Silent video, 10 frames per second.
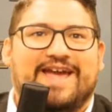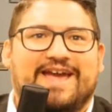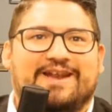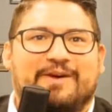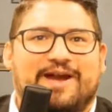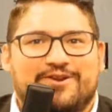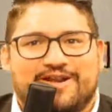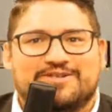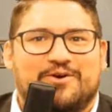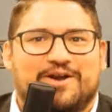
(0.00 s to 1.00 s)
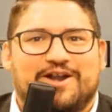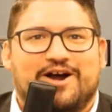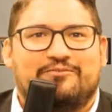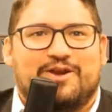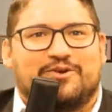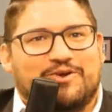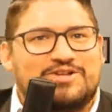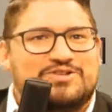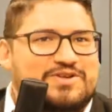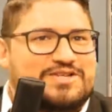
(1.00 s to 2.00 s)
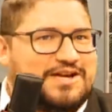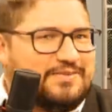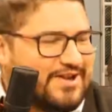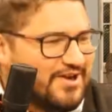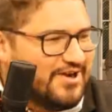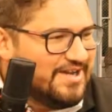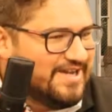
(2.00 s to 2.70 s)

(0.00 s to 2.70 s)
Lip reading: end. My internet's going off. My green screen's coming on.